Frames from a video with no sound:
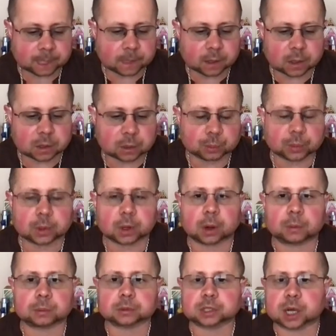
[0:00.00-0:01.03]
and then
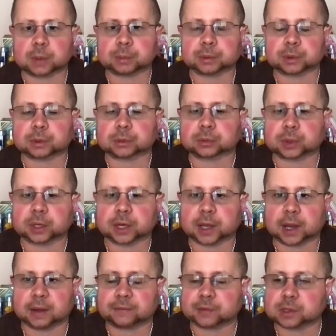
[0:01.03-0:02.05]
on top of the
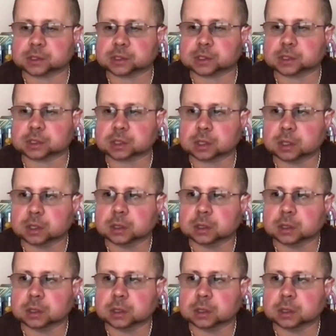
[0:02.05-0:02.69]
3.5 inches.